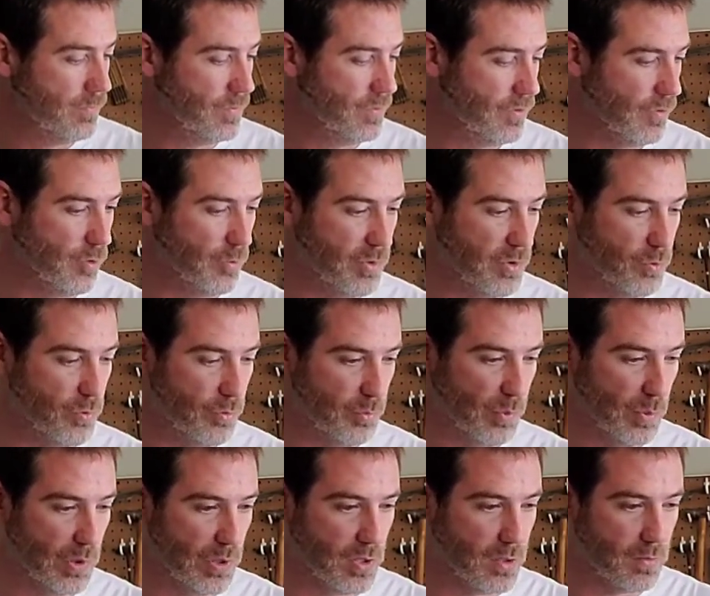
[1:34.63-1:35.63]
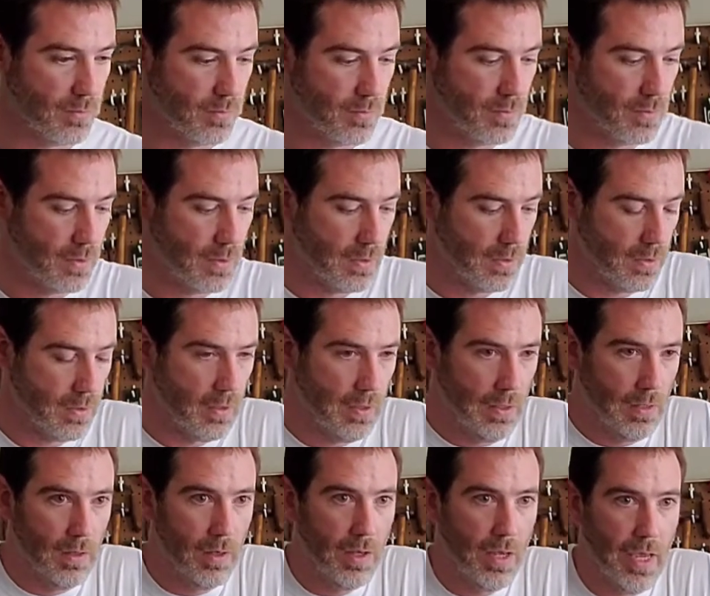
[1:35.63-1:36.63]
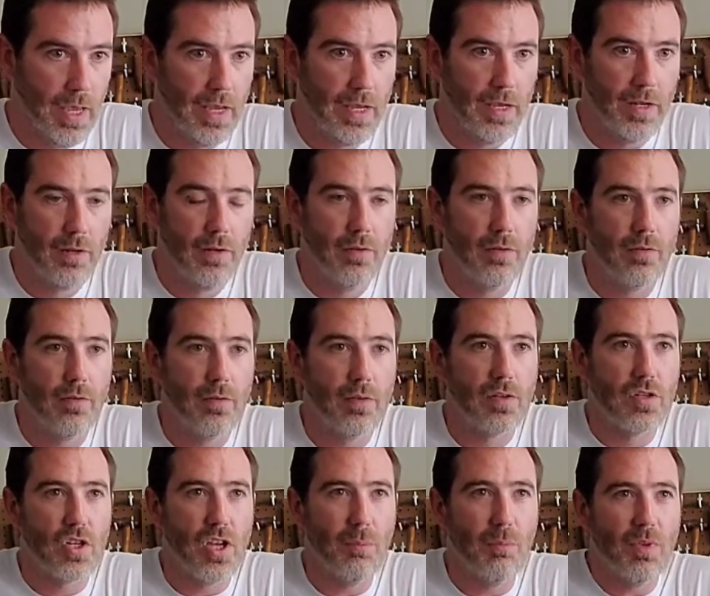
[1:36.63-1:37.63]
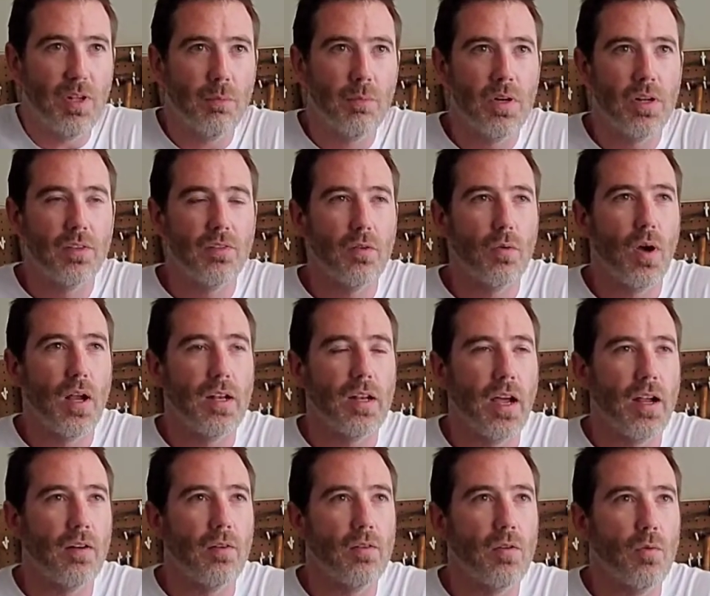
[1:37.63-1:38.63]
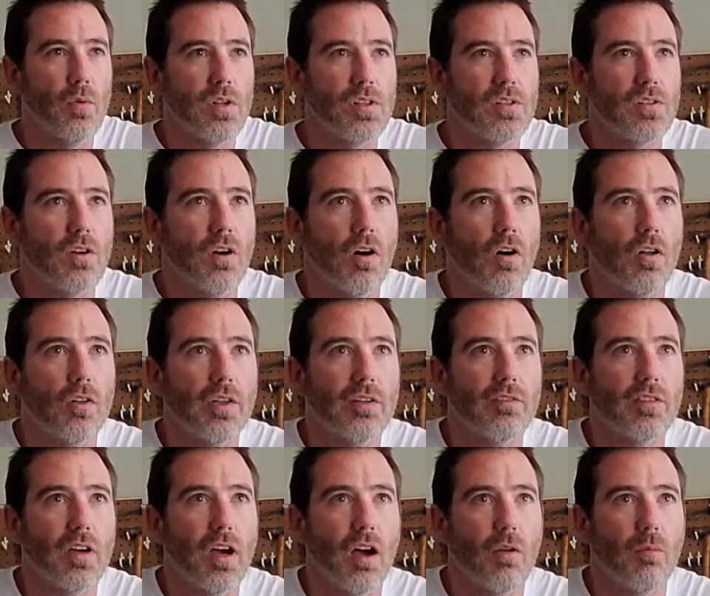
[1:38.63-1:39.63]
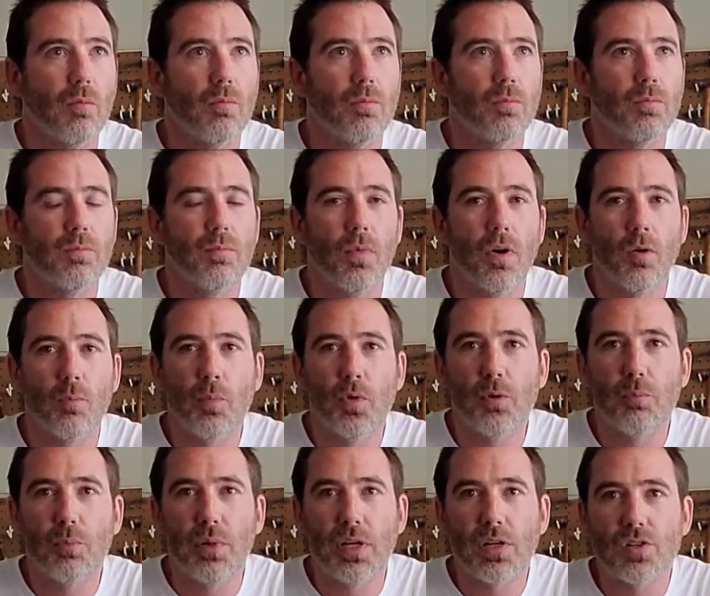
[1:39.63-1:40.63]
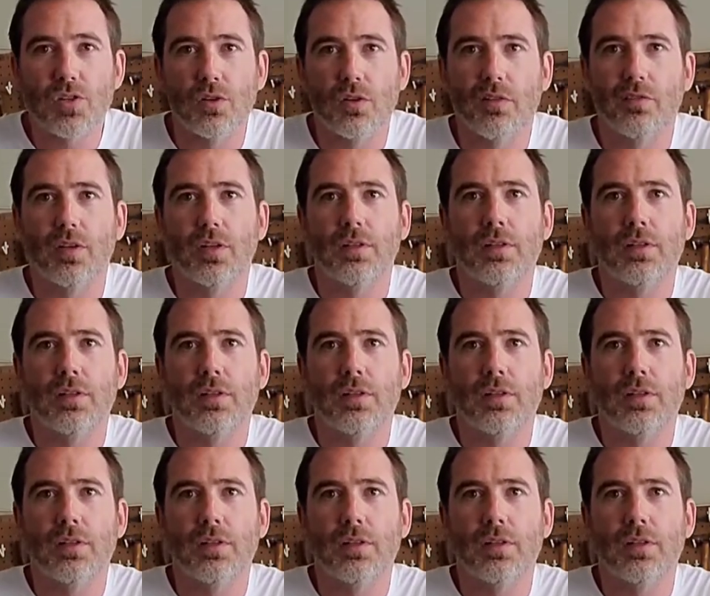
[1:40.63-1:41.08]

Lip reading: So they'll be real pretty. And the shape that I'm going to do, I don't know what it's called. I'll put a picture of it.